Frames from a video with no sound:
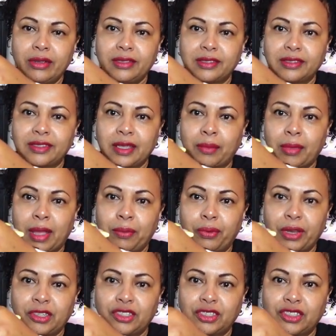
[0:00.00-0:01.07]
It's a
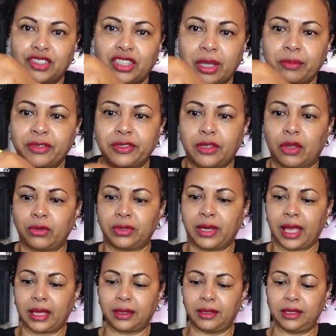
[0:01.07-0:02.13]
semi-precious gemstone
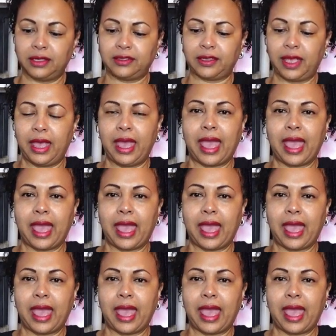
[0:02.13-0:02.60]
necklace.